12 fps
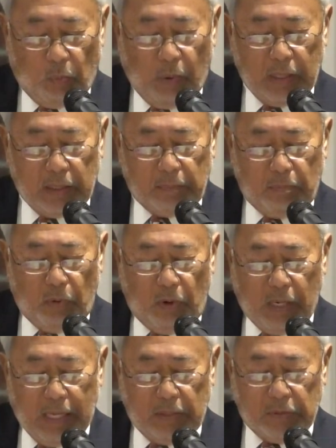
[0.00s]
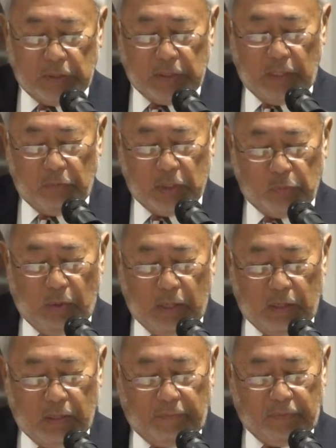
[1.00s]
While at Morehouse, he was
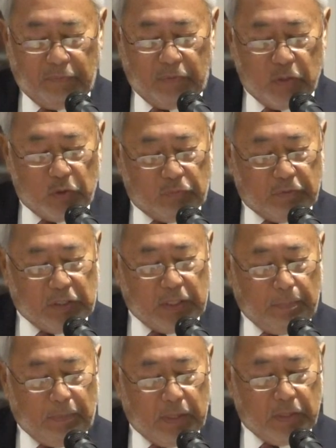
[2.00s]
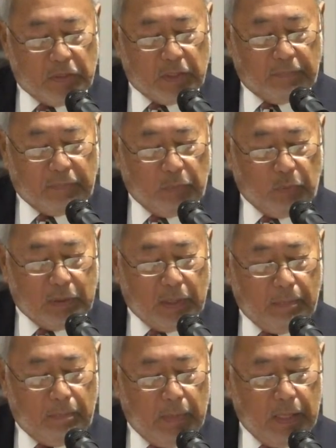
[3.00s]
one of the first recipients of the
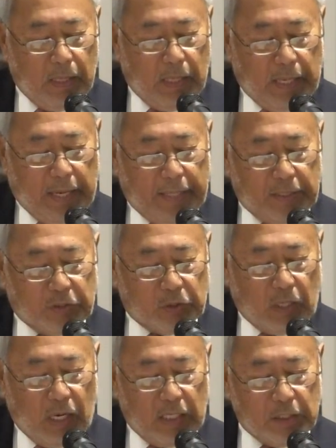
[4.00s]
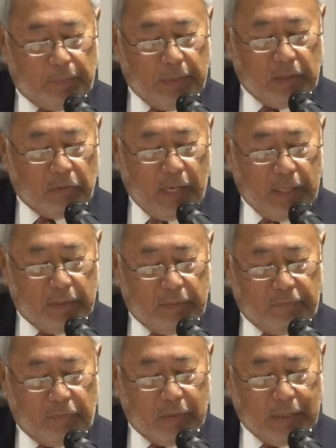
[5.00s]
William H. Cosby
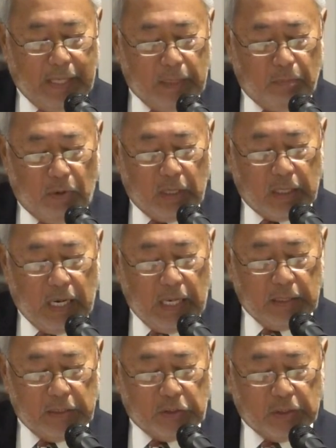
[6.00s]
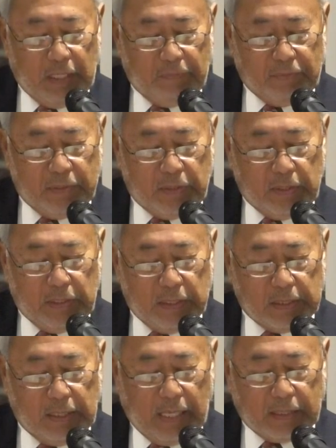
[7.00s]
Grant for Landmark College Gifted
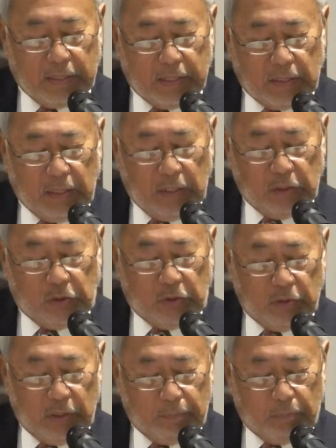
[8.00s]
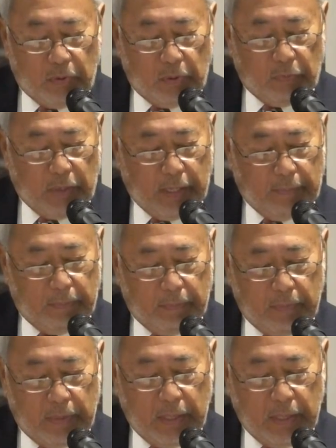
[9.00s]
Dyslexic Student Program.